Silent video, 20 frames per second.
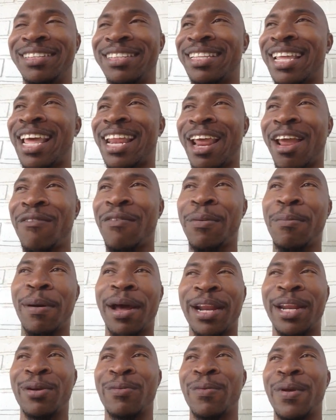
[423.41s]
that
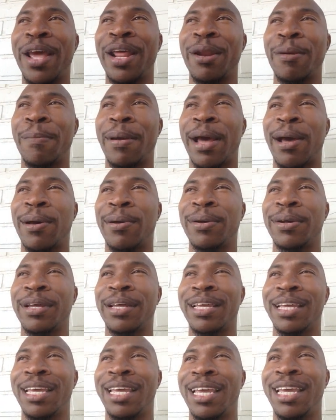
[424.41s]
everybody read about,
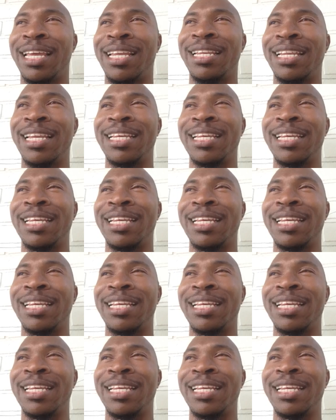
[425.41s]
and